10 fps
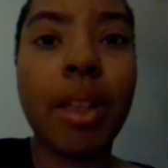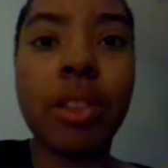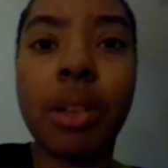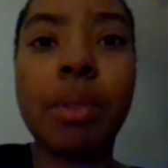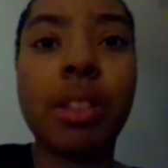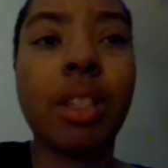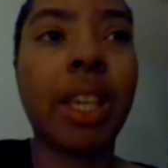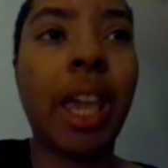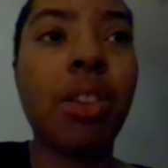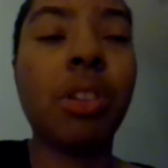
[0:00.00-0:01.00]
Some
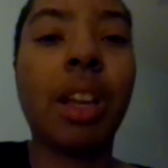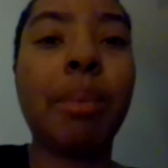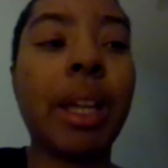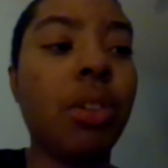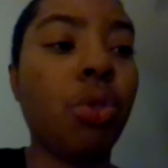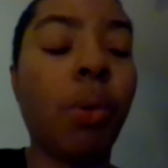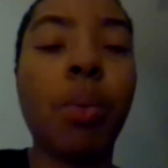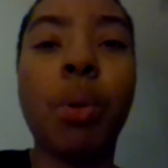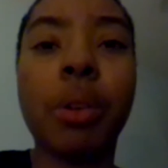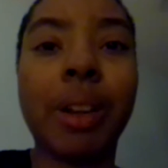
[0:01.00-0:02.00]
occasionally I might enjoy
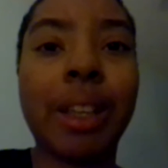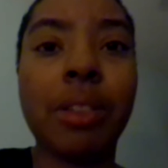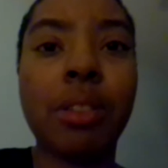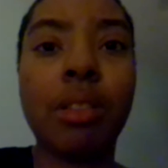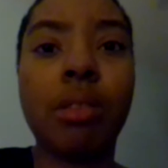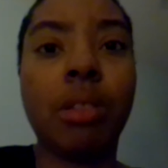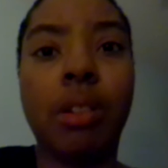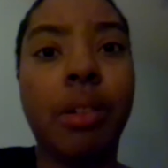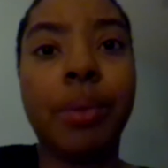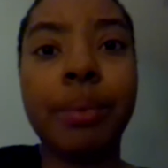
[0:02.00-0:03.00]
water ice.
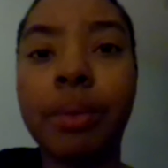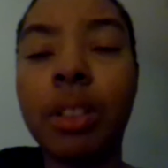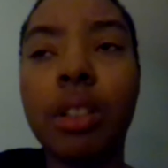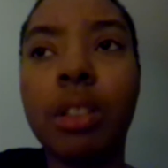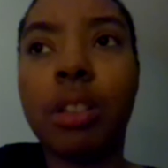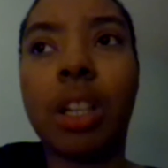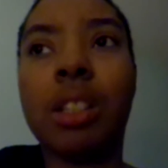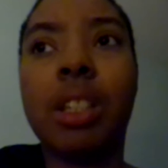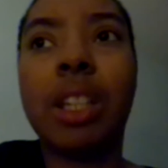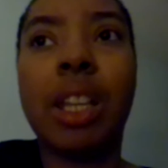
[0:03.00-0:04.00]

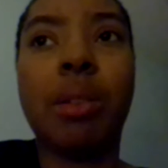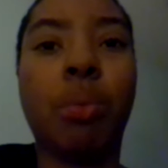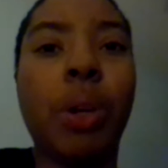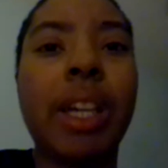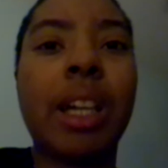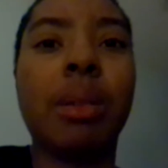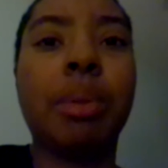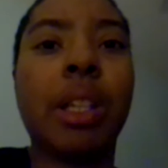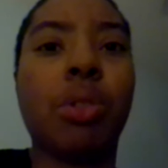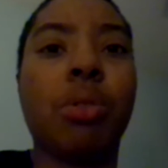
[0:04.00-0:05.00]
Other than that, what kind of
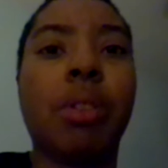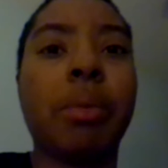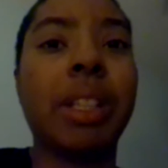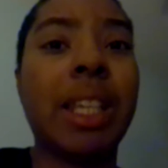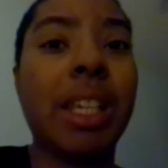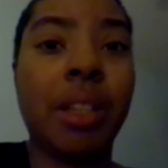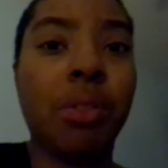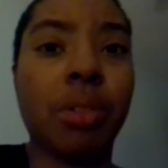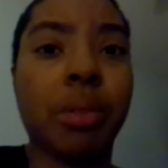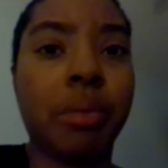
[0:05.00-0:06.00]
pleasures do I really get
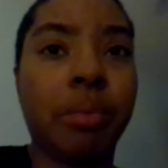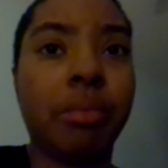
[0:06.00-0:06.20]
into?